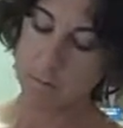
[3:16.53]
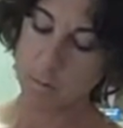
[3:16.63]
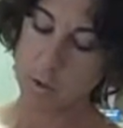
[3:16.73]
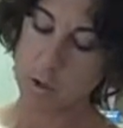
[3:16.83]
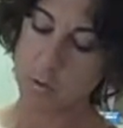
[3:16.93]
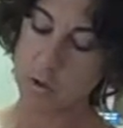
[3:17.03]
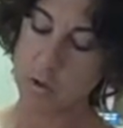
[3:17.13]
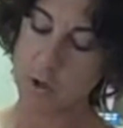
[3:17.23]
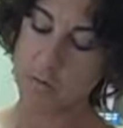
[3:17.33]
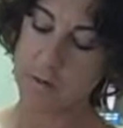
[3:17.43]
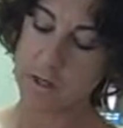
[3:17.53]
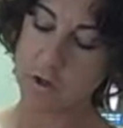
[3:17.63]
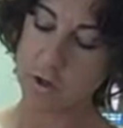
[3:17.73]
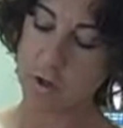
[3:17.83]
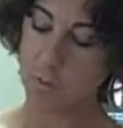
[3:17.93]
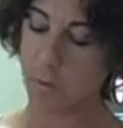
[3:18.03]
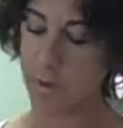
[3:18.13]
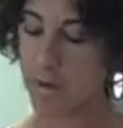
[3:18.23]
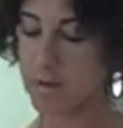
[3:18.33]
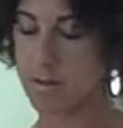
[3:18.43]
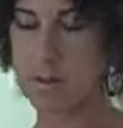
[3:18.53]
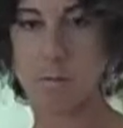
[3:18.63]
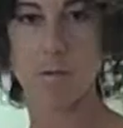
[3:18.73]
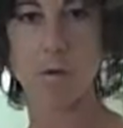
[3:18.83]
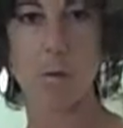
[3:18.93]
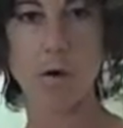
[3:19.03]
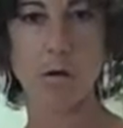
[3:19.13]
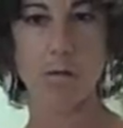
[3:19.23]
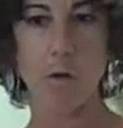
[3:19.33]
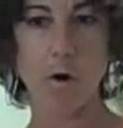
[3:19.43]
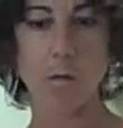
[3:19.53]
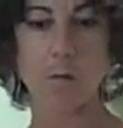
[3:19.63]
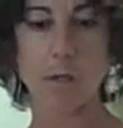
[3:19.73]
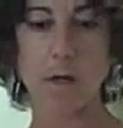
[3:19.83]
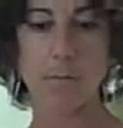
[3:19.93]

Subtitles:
When you serve these, you're going to put on some of the Walden Farms